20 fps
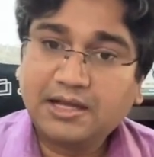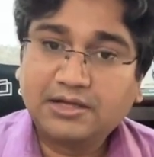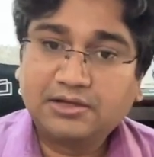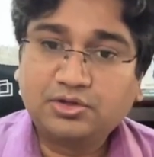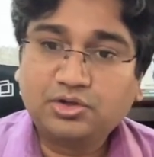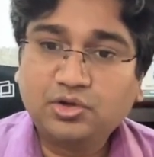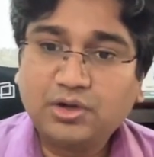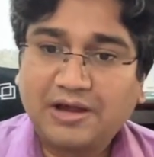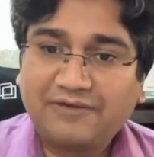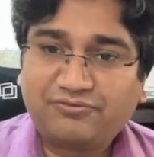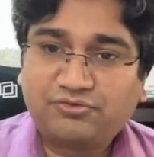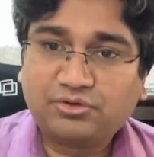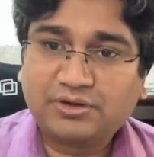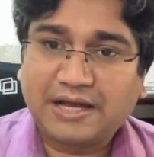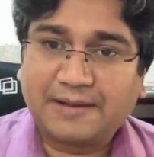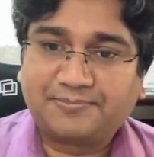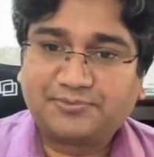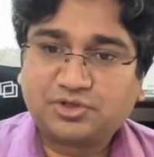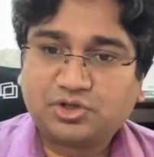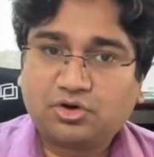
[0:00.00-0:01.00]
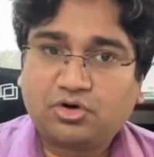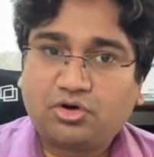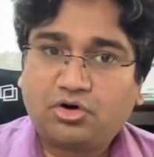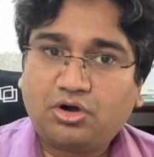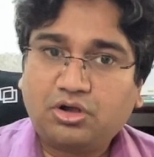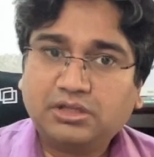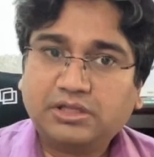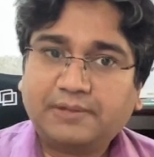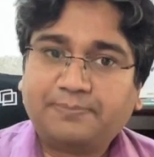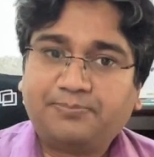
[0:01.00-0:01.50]
You have to capture
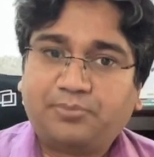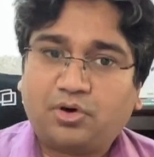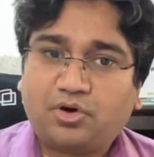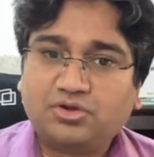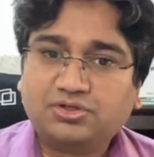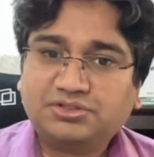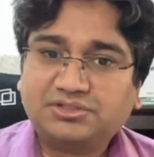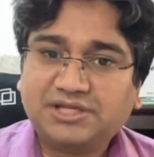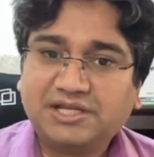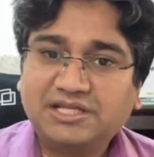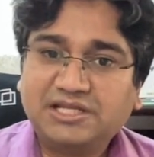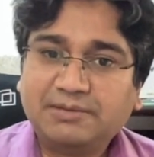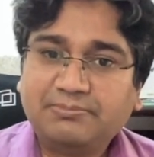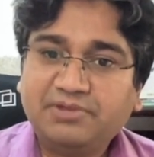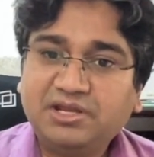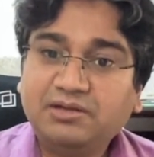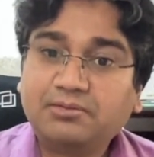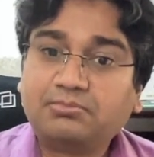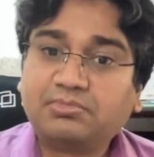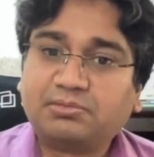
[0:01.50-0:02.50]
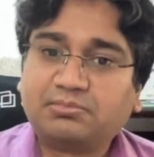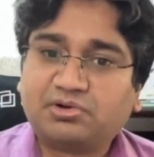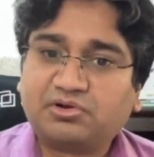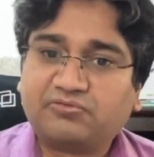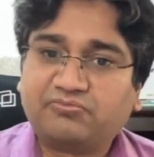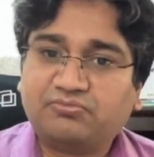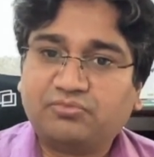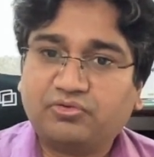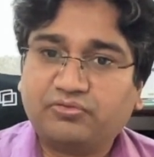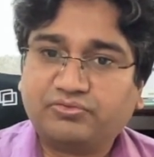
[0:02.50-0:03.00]
all the pawns in the minimum number of
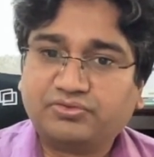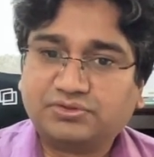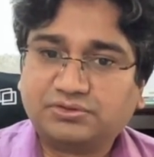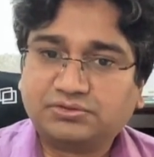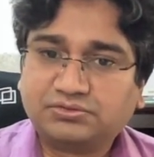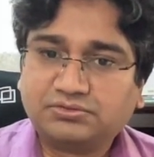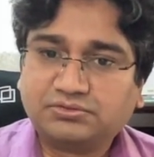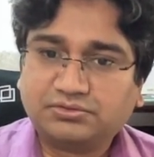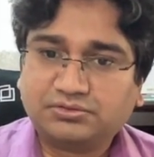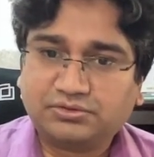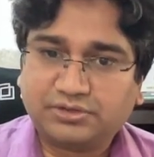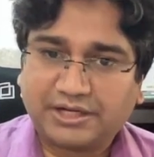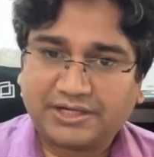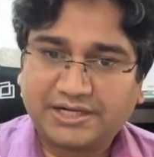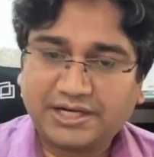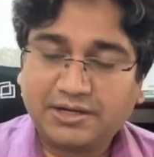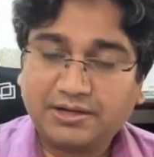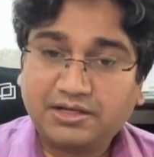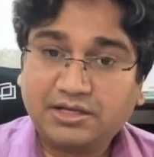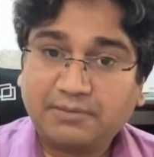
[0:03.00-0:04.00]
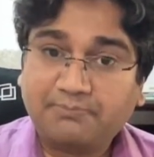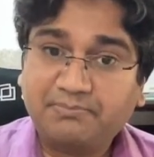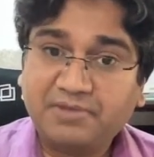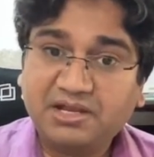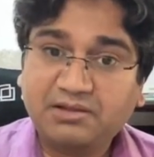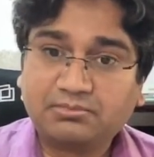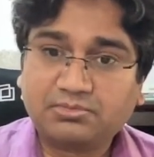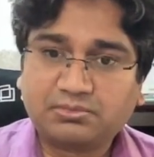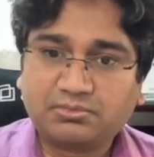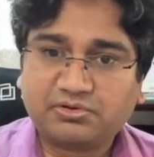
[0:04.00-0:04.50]
moves. You got it? The
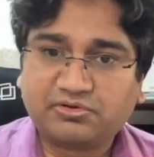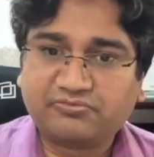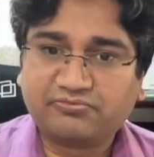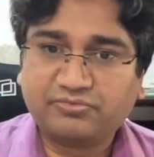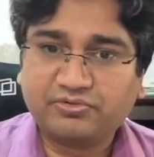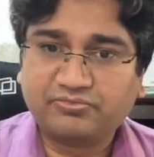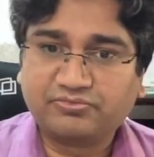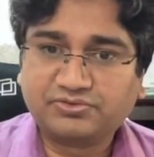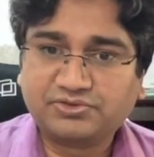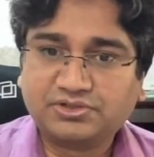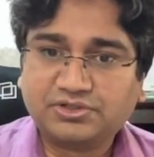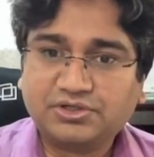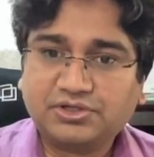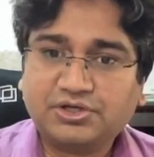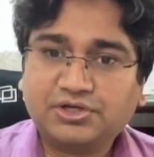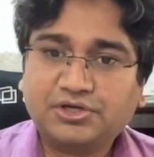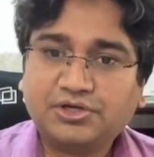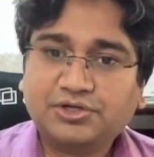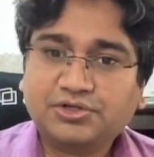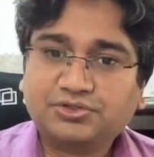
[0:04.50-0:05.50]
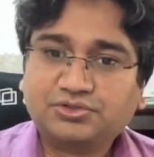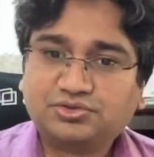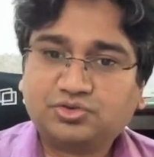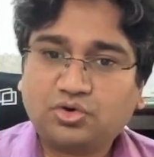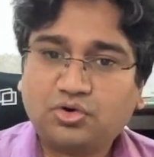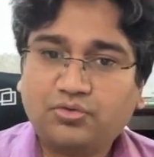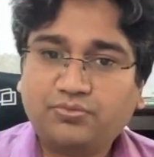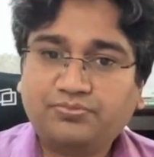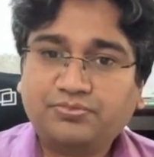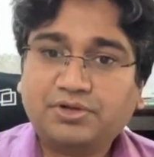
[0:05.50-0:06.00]
minimum number of moves.
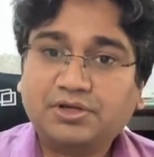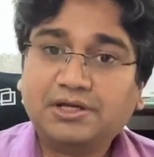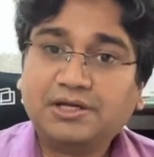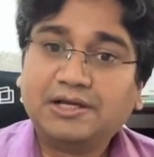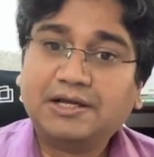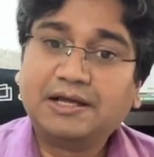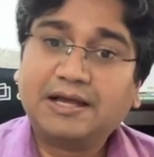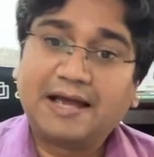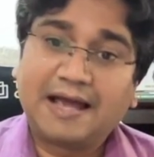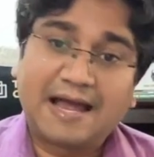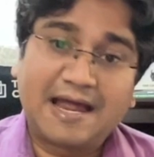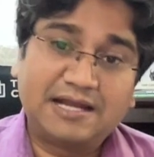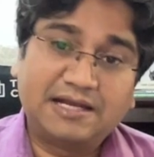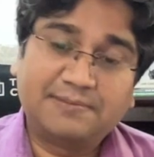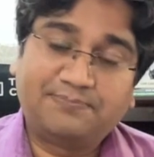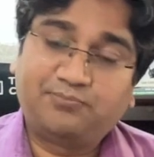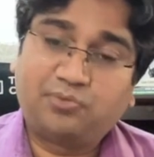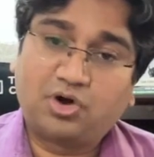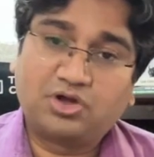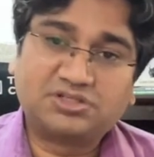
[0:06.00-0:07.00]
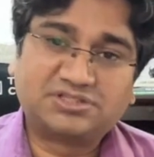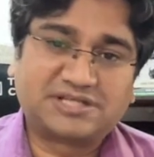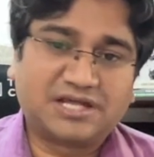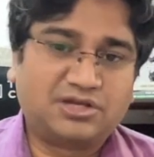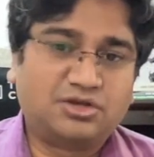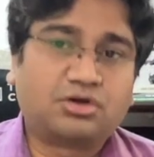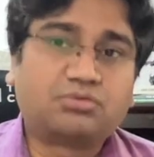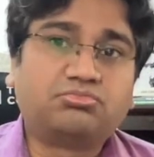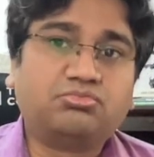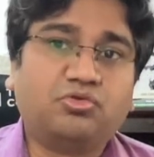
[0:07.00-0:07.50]
So and the pawns
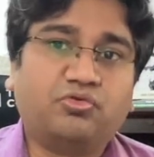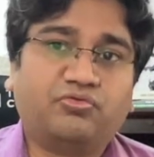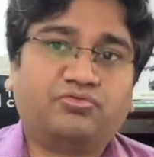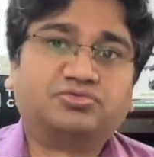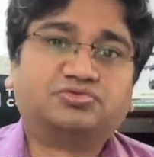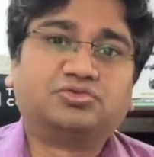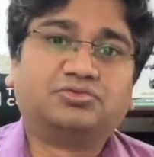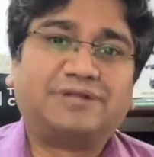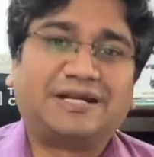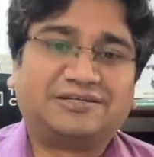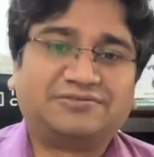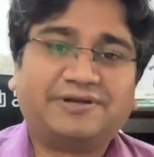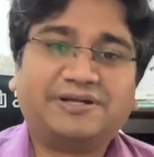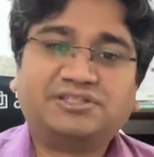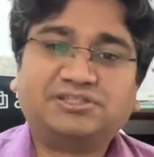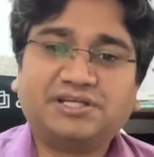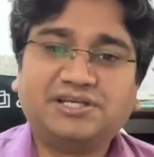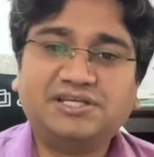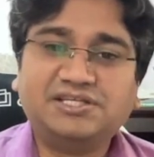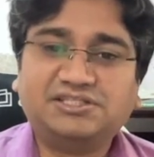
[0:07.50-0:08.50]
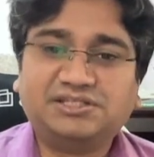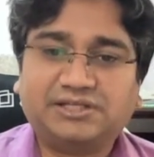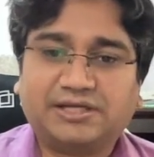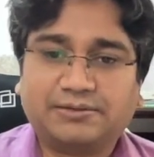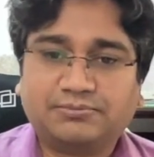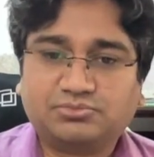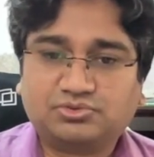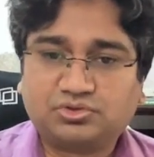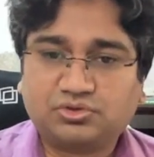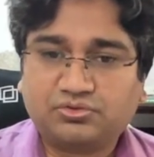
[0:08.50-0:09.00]
cannot move. So that's why it's an easy
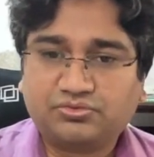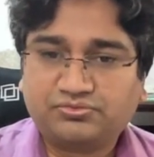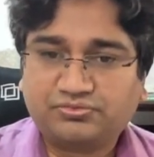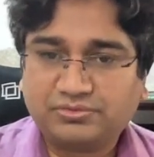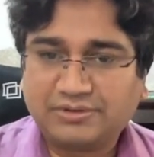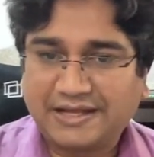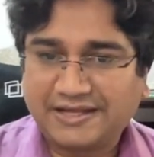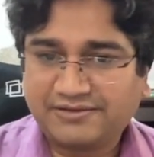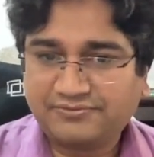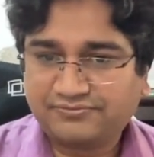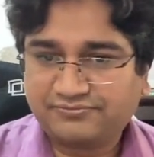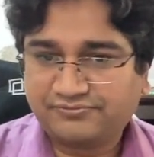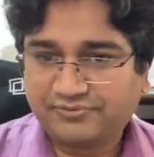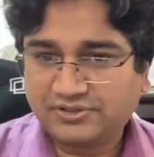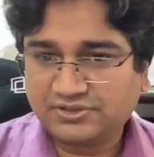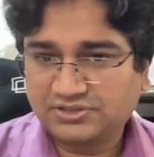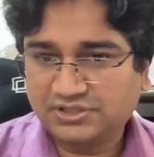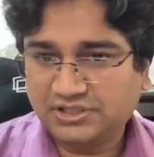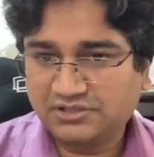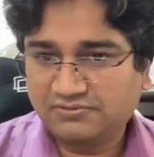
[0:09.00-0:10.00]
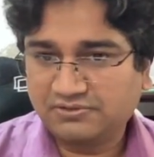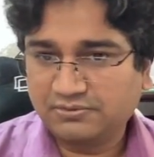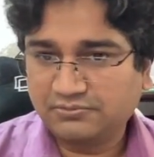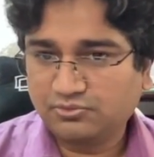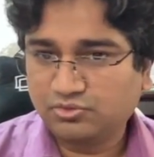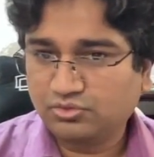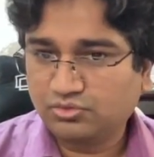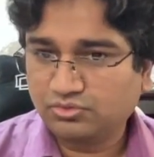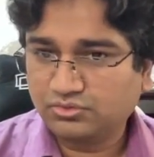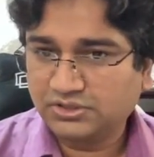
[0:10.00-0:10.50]
game. So like first it will
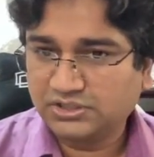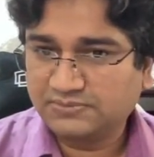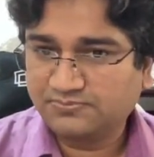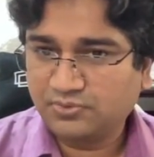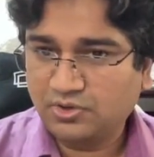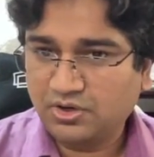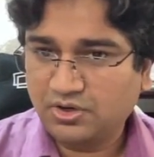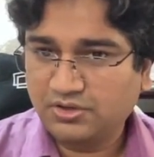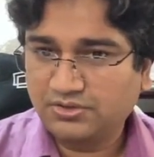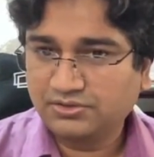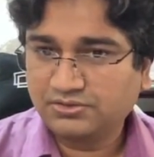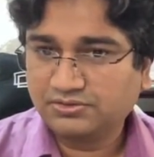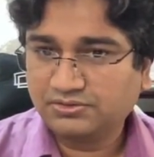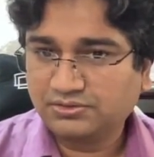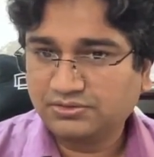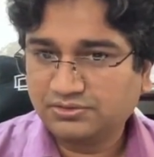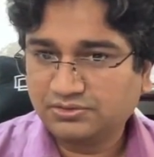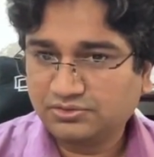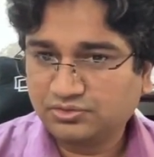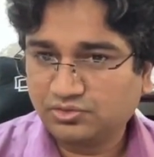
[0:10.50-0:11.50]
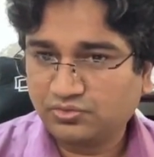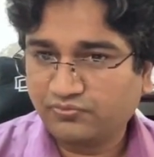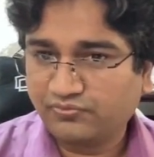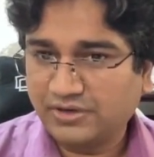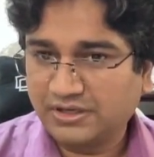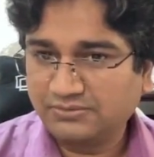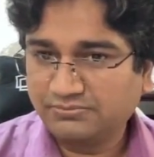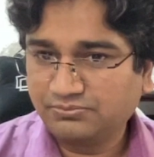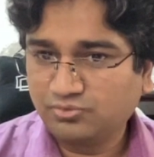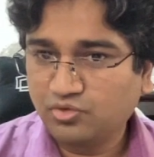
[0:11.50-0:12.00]
go to this pawn, so
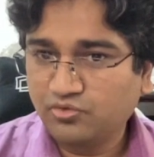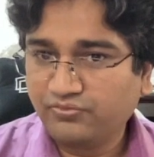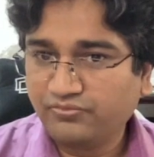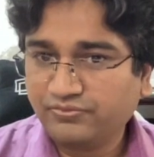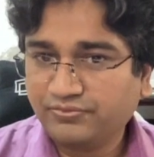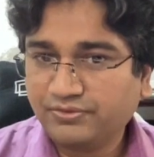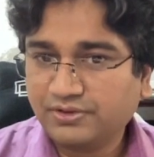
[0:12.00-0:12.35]
1 move,